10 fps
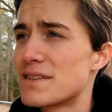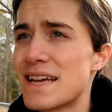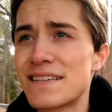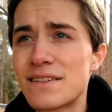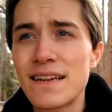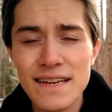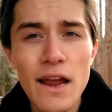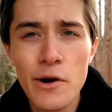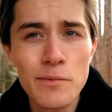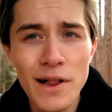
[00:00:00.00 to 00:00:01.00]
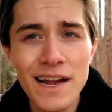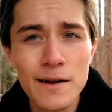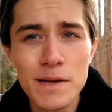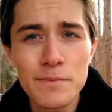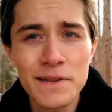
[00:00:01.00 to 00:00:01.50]
taste terrible, I
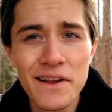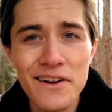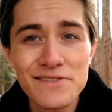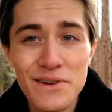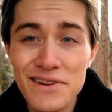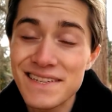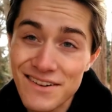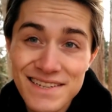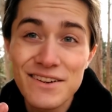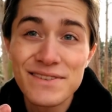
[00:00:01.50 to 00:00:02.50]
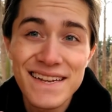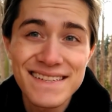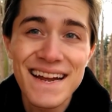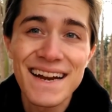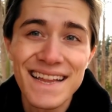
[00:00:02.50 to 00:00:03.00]
gotta be completely honest with y'all. It sounds like it would
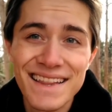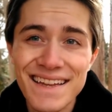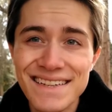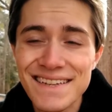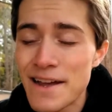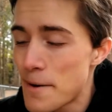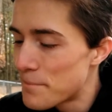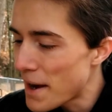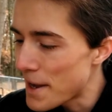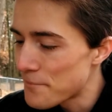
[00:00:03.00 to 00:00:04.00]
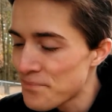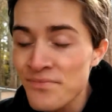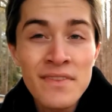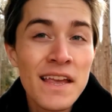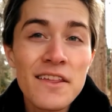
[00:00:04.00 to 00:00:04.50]
taste kind of like this. But
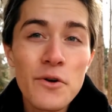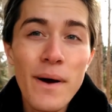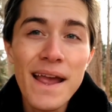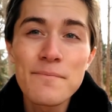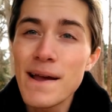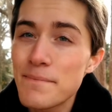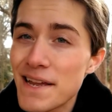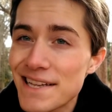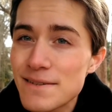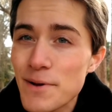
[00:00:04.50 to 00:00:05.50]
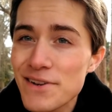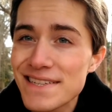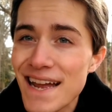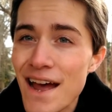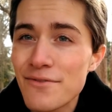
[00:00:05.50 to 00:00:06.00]
either way, might be an
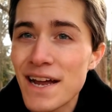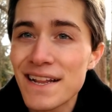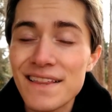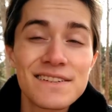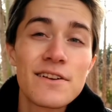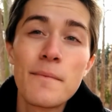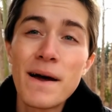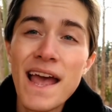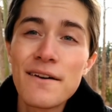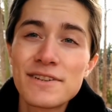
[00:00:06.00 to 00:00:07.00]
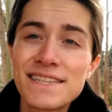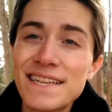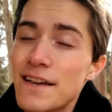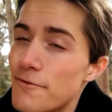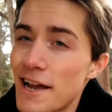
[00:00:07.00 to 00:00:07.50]
experience to have kind of thing, so I might have to
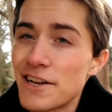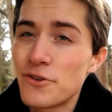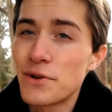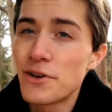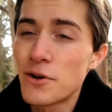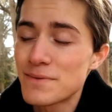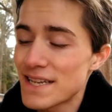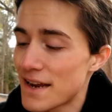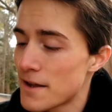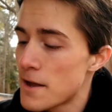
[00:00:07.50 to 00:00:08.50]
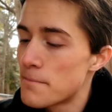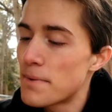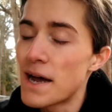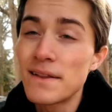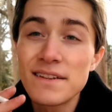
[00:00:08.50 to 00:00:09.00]
see if I can do it, you know what I'm saying?
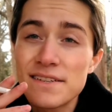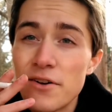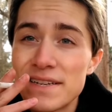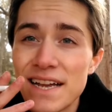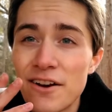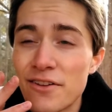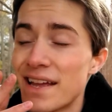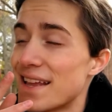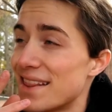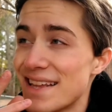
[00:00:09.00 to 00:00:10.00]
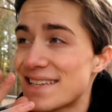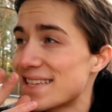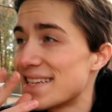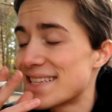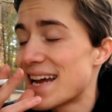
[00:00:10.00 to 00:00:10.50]
But let's go ahead and take another hit, and this
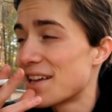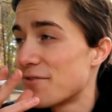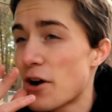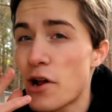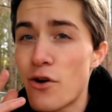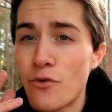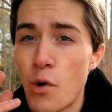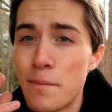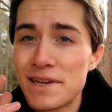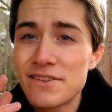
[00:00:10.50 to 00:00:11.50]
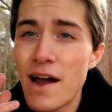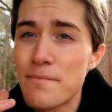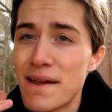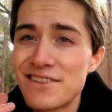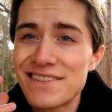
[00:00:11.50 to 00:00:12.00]
is getting very overwhelming, so I
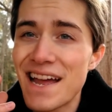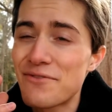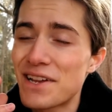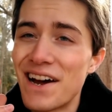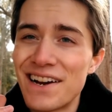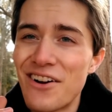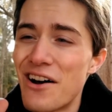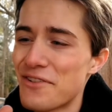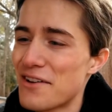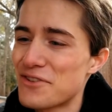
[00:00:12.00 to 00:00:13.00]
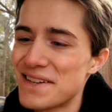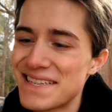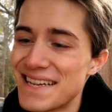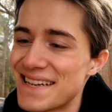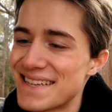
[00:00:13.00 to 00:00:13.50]
may just have to cut it off after
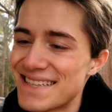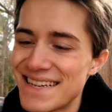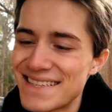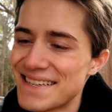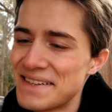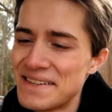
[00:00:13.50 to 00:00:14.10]
this hit, because this